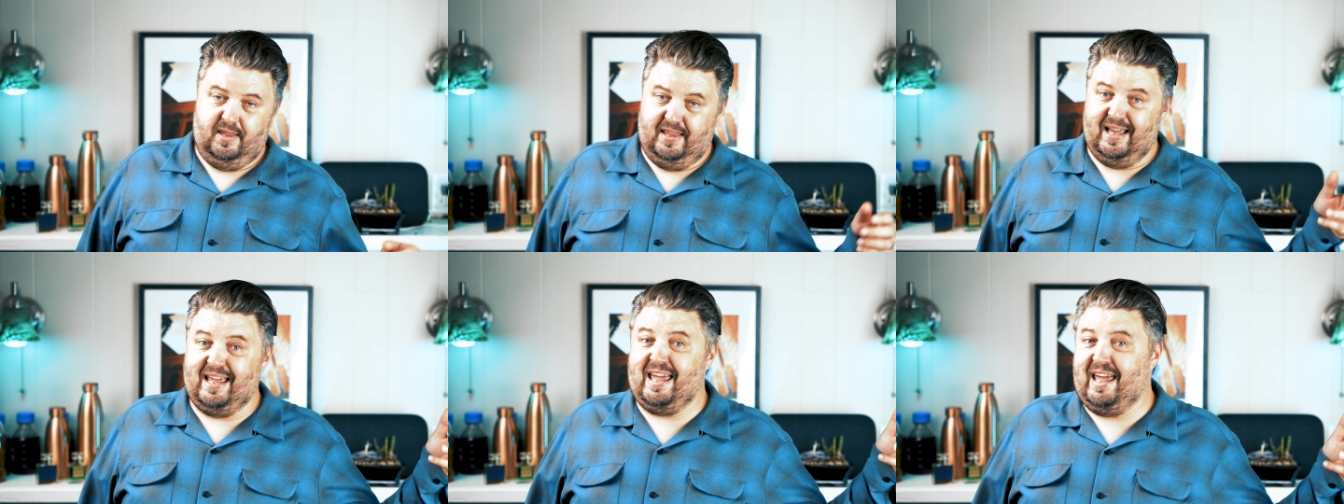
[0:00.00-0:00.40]

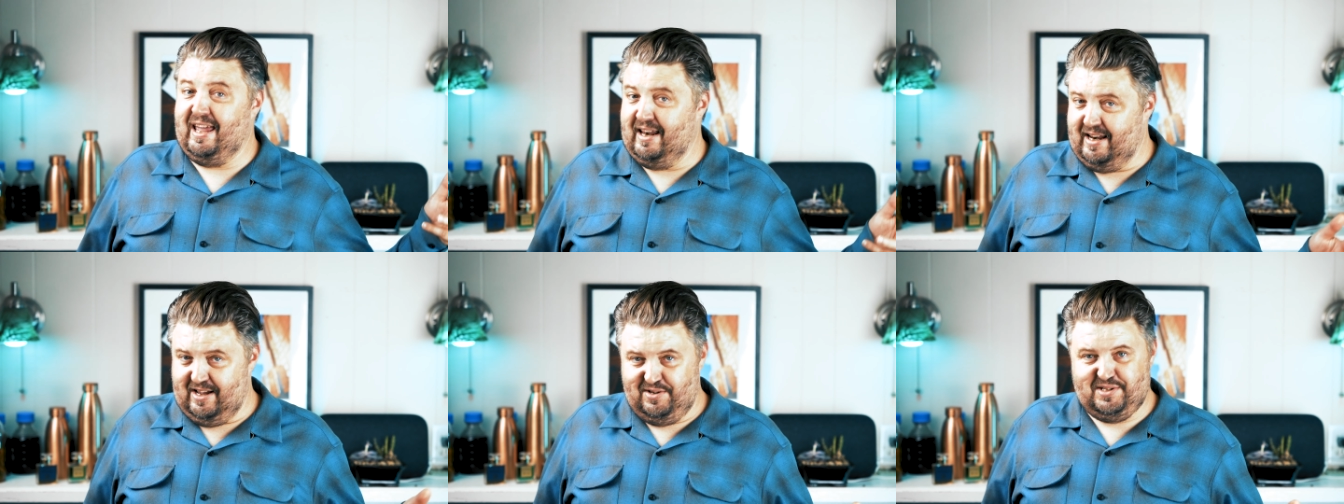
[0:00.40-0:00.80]
that
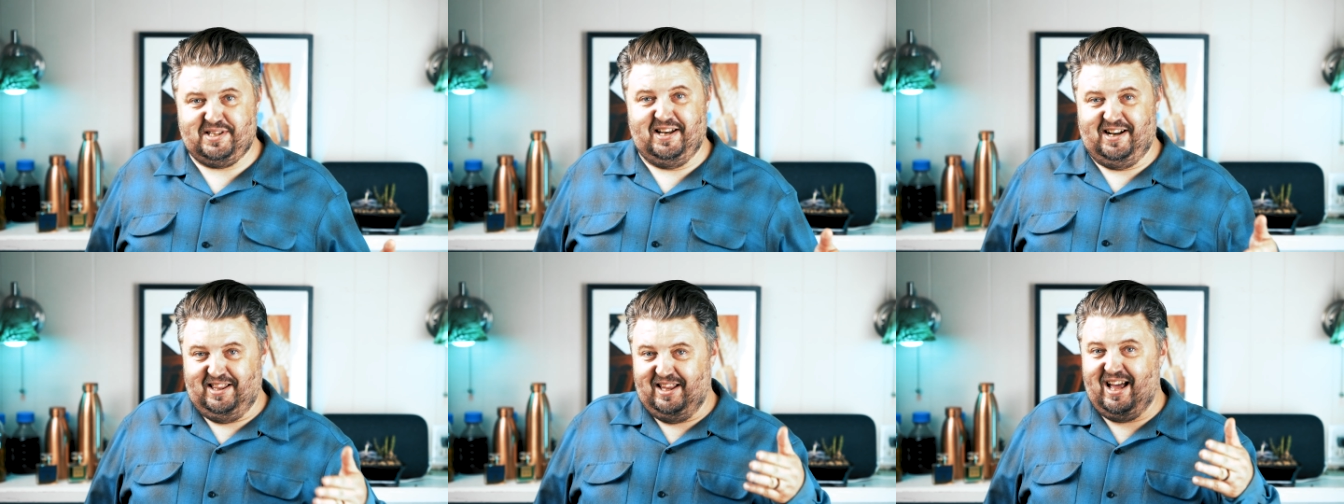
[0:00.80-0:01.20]
he
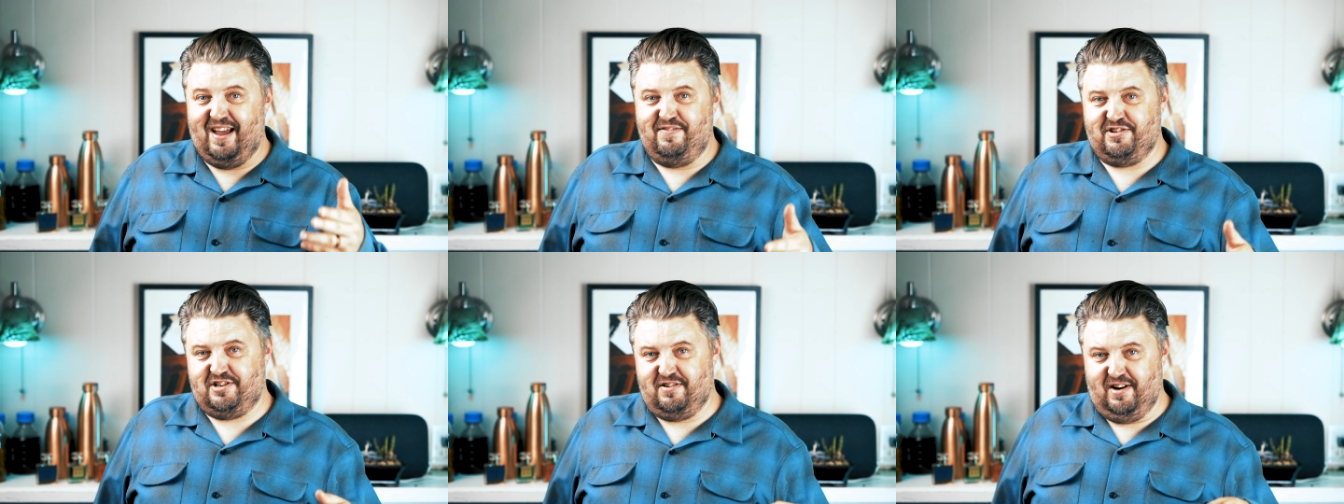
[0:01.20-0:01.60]
announced in a
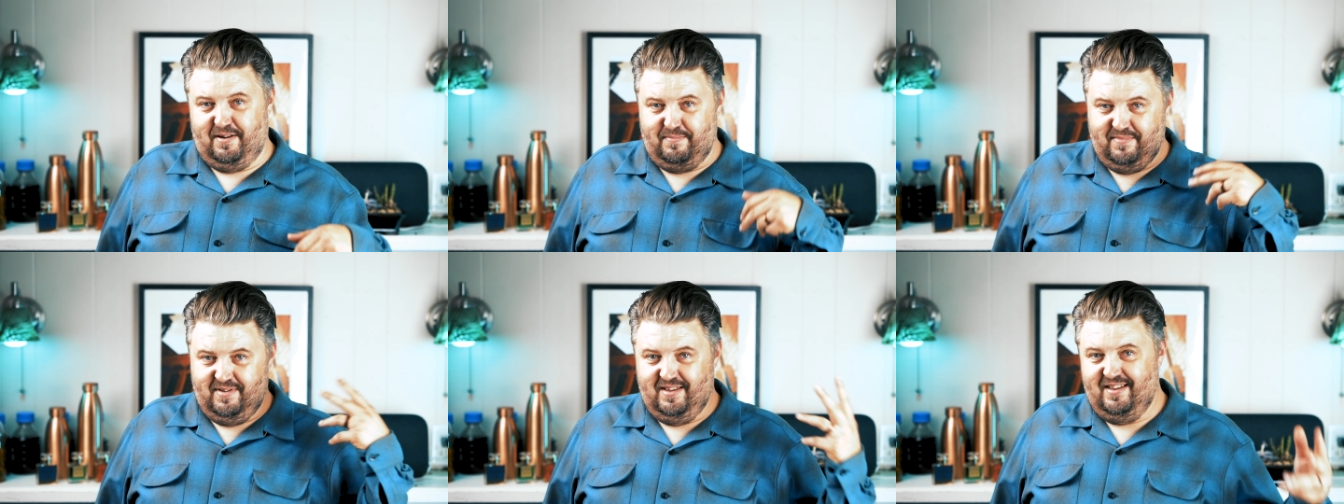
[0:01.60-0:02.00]
live
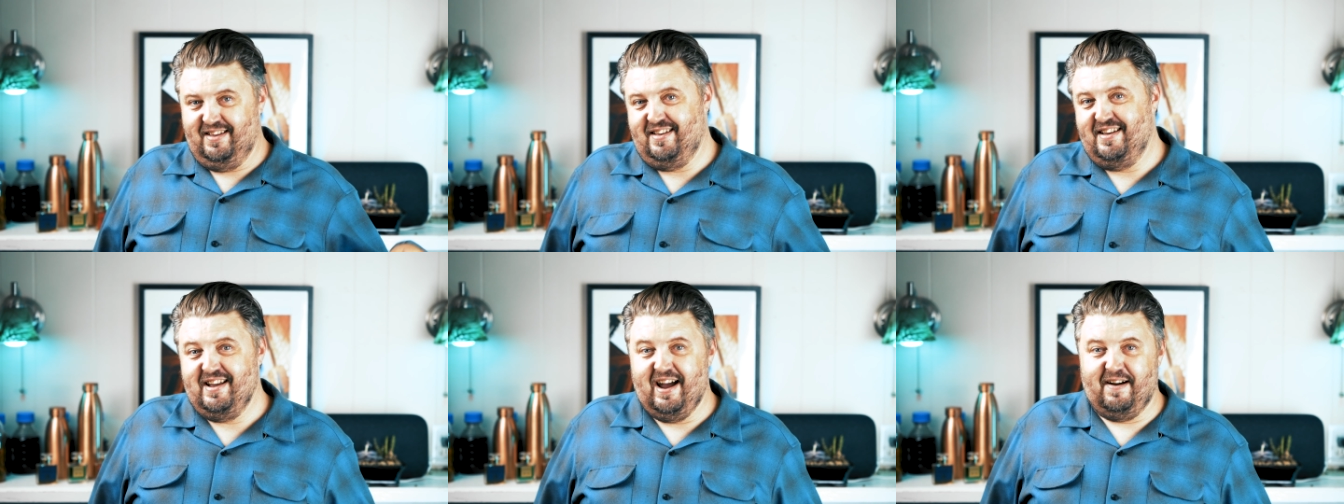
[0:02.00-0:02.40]
stream
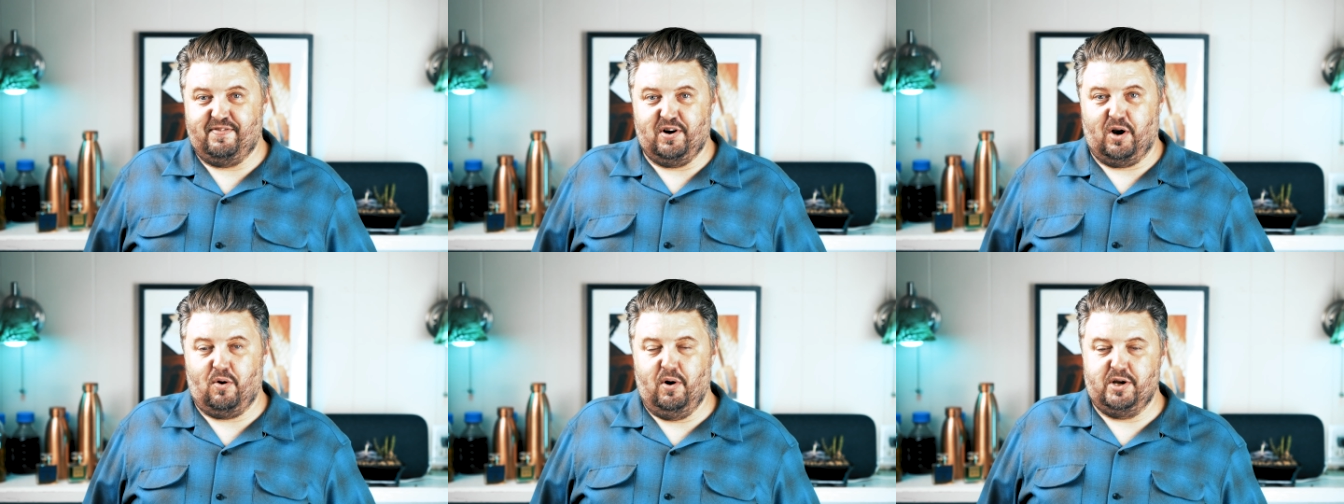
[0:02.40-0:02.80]

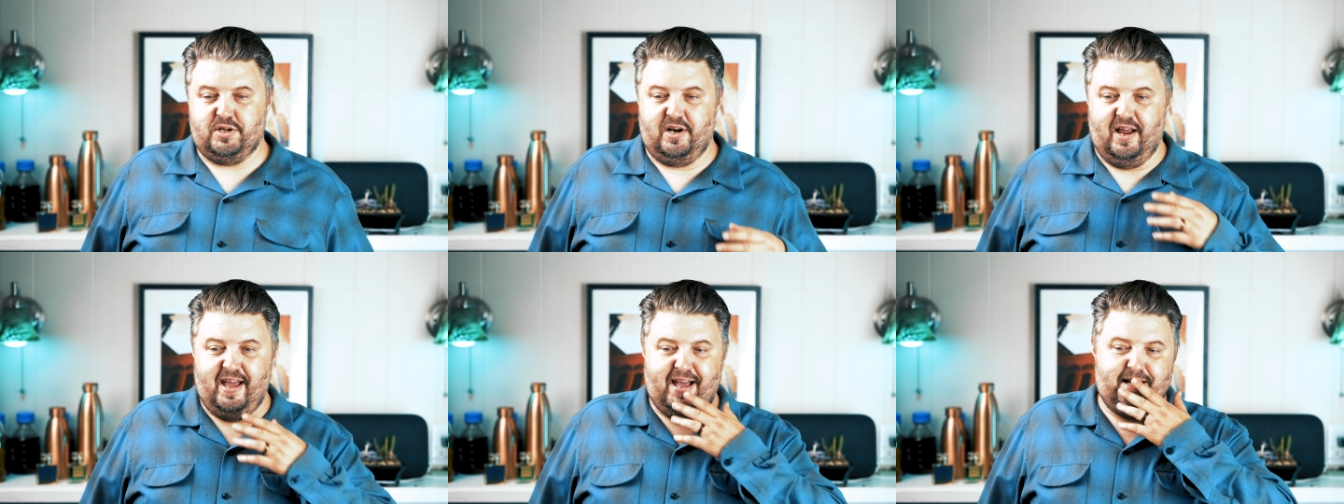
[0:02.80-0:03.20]
after a
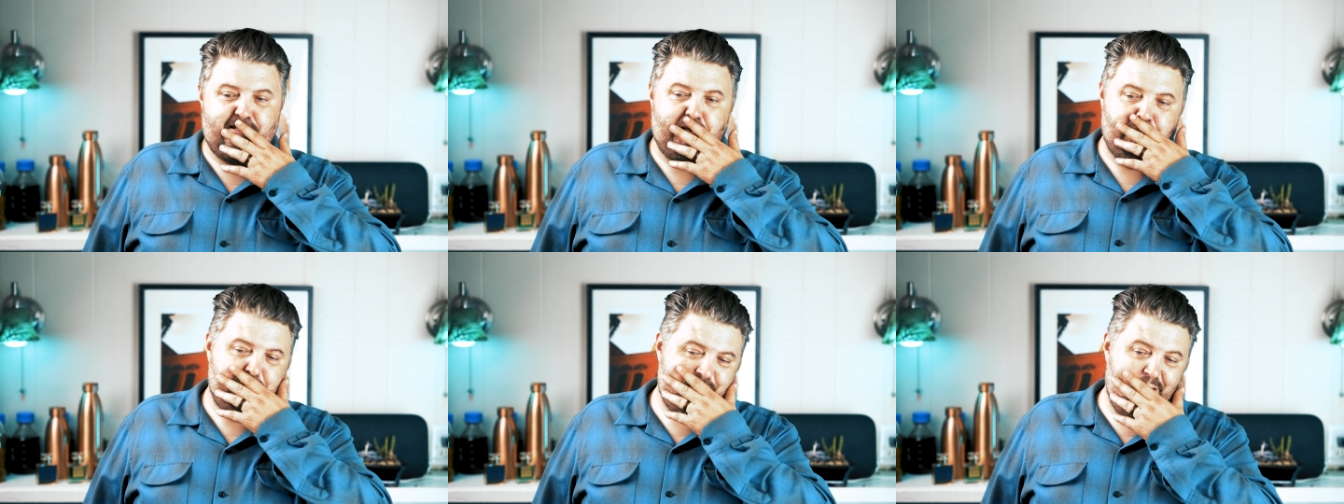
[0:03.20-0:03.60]
question I asked him.